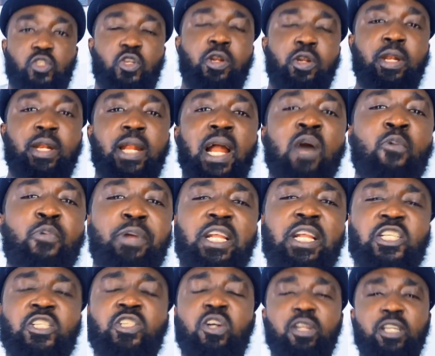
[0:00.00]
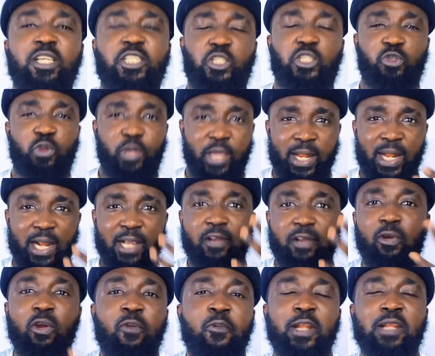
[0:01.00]
So now with this knowledge, you can
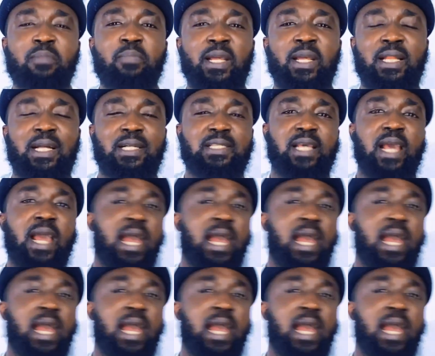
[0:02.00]
agree with me that